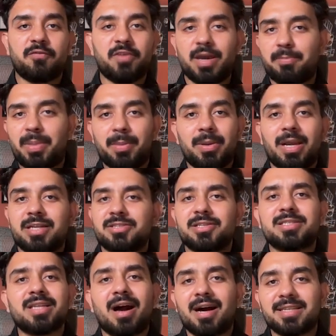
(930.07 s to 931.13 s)
where people are
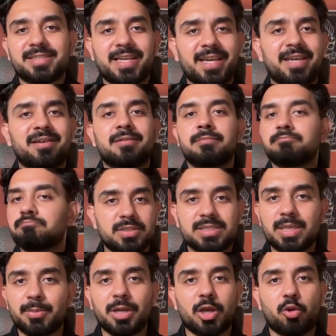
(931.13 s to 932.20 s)
just asking
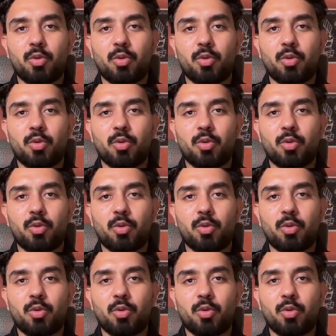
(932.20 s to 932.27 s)
similar